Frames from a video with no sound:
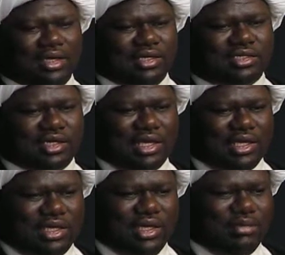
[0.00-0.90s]
He said,
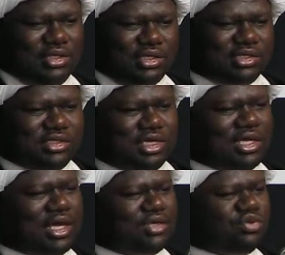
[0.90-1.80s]
"Like him, he doesn't
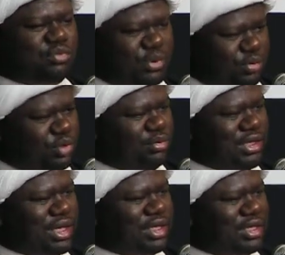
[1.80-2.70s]
shake hands with people. You
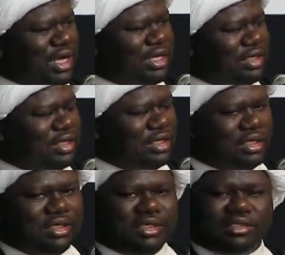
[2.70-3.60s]
mean like that?"
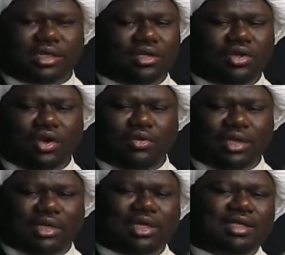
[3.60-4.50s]
He said, "No,
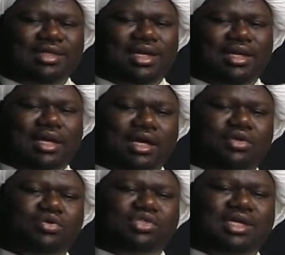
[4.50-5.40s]
not like that. I
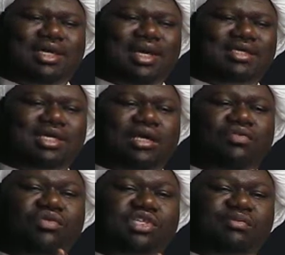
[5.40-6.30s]
don't shake hands out
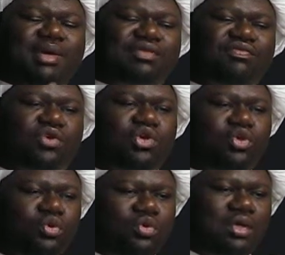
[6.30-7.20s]
of respect for
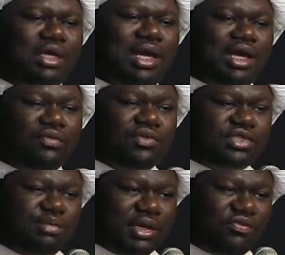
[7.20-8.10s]
you, out of
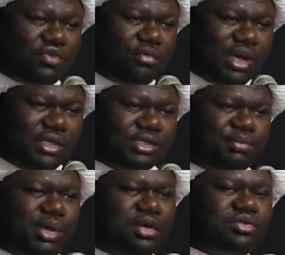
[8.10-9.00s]
respect for my
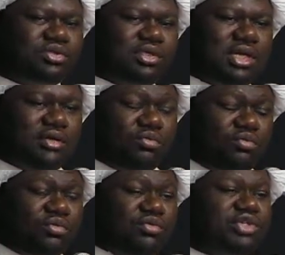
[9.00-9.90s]
spouse, out of
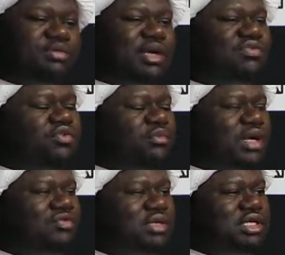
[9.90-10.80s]
respect for
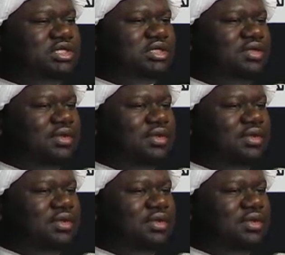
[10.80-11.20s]
my religion."